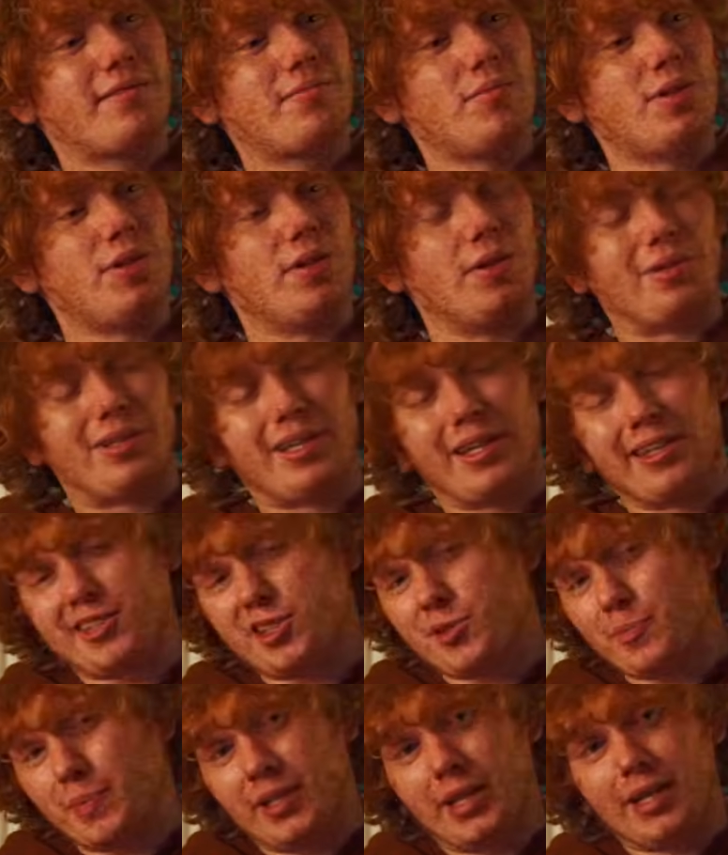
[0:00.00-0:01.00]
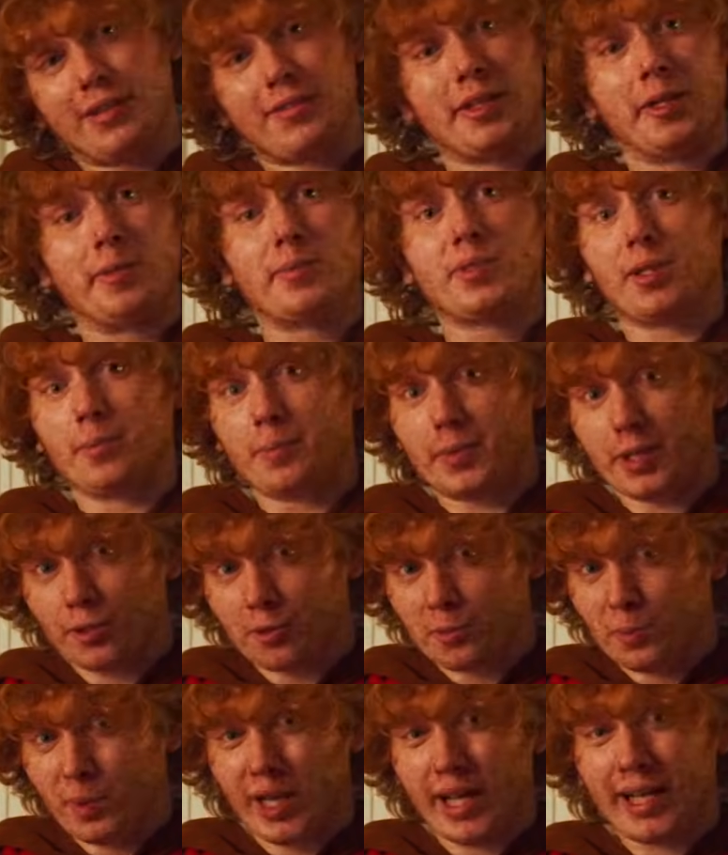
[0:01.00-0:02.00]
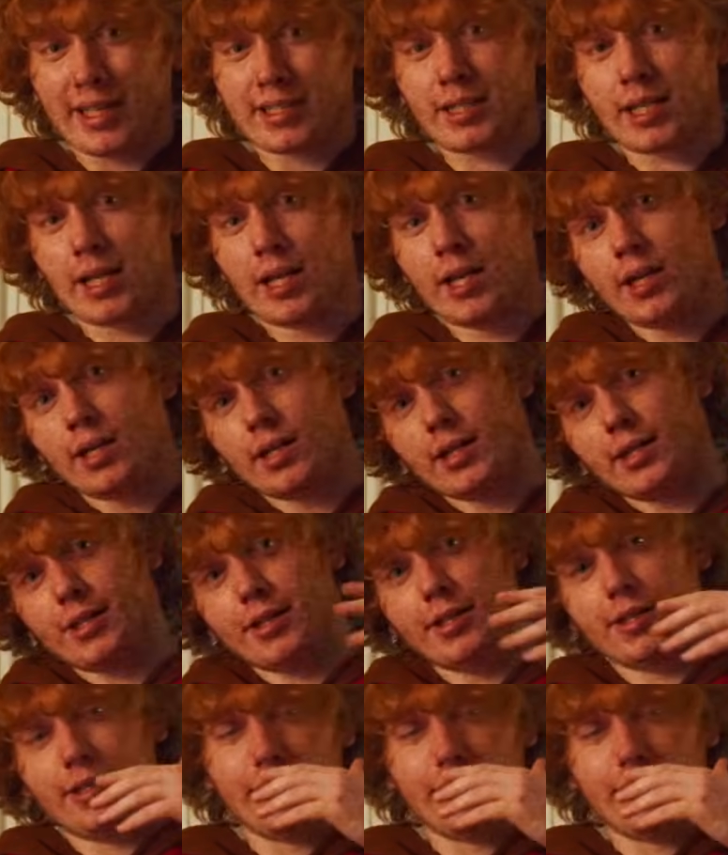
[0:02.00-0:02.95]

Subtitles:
kind of spin-off games like Barrel Blast, he